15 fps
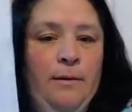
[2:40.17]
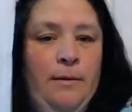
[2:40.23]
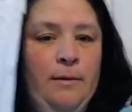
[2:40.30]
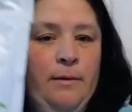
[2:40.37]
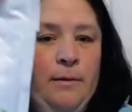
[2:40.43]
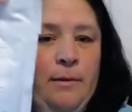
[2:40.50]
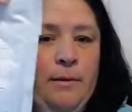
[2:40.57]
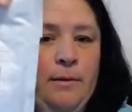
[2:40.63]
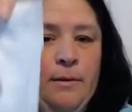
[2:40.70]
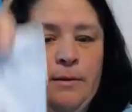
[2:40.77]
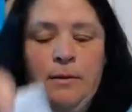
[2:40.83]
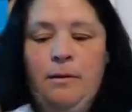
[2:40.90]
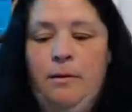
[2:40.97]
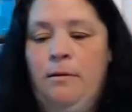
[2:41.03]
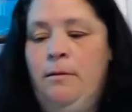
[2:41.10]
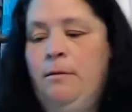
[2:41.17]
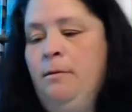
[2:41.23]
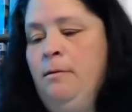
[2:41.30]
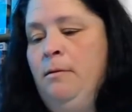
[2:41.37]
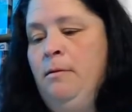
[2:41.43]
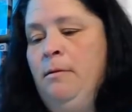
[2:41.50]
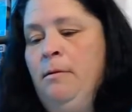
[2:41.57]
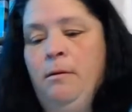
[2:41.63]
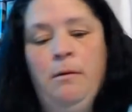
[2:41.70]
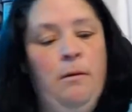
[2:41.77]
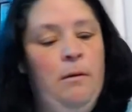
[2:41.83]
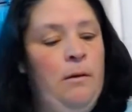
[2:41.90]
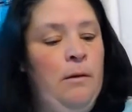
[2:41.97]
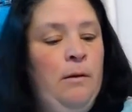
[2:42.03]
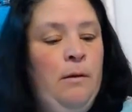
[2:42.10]

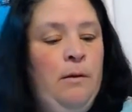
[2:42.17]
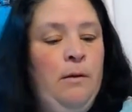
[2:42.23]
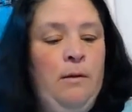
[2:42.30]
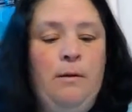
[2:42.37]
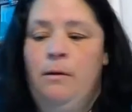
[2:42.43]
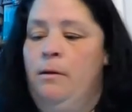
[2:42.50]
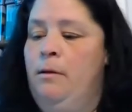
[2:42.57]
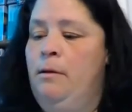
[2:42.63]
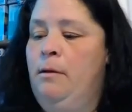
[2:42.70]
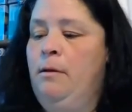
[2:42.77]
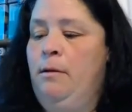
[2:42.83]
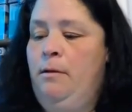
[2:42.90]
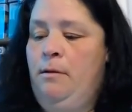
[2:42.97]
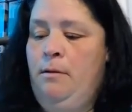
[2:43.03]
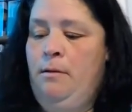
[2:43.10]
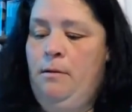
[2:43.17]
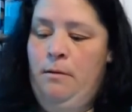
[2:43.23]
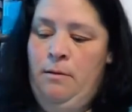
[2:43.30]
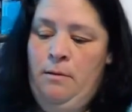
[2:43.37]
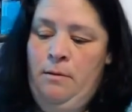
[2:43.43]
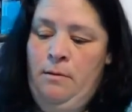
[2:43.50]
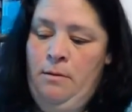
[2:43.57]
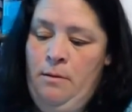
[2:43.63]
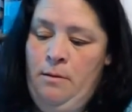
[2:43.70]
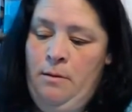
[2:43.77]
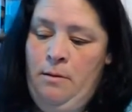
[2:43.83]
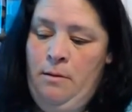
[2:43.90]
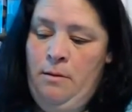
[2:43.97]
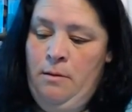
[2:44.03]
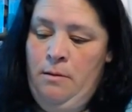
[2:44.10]

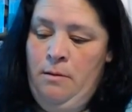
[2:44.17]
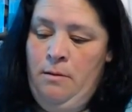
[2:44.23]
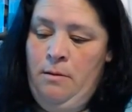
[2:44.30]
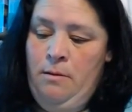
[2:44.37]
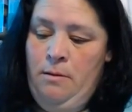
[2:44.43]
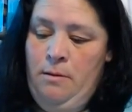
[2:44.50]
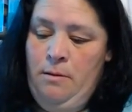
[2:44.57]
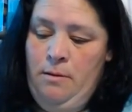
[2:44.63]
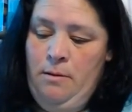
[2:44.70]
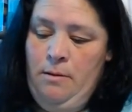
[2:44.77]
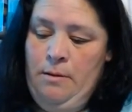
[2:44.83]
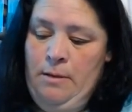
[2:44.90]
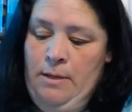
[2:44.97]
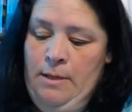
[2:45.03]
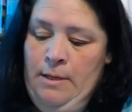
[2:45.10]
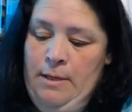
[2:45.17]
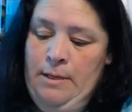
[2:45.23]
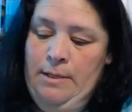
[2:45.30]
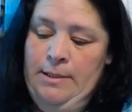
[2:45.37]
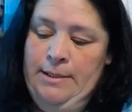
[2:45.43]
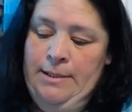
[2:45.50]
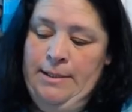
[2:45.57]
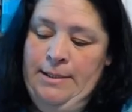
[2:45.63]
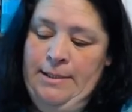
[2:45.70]
Nobody speaks.